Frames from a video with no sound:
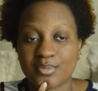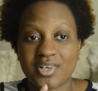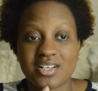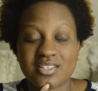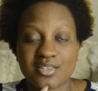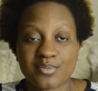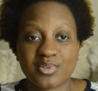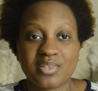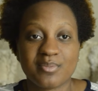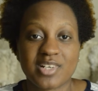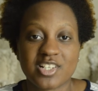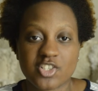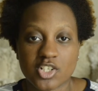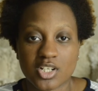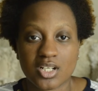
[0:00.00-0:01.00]
possibly
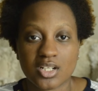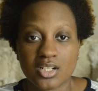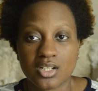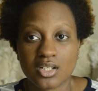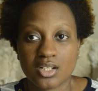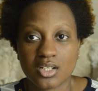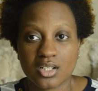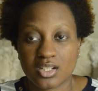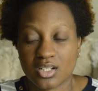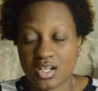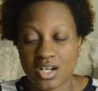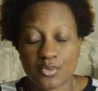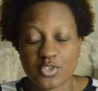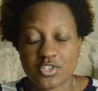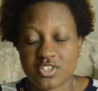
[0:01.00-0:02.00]
my chin. And then
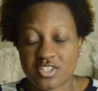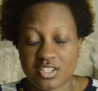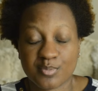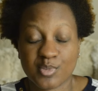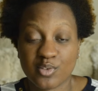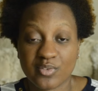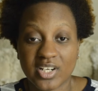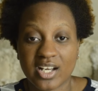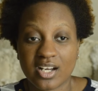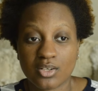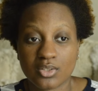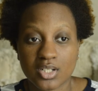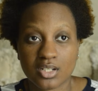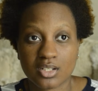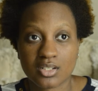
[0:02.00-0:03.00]
I would just smooth it out.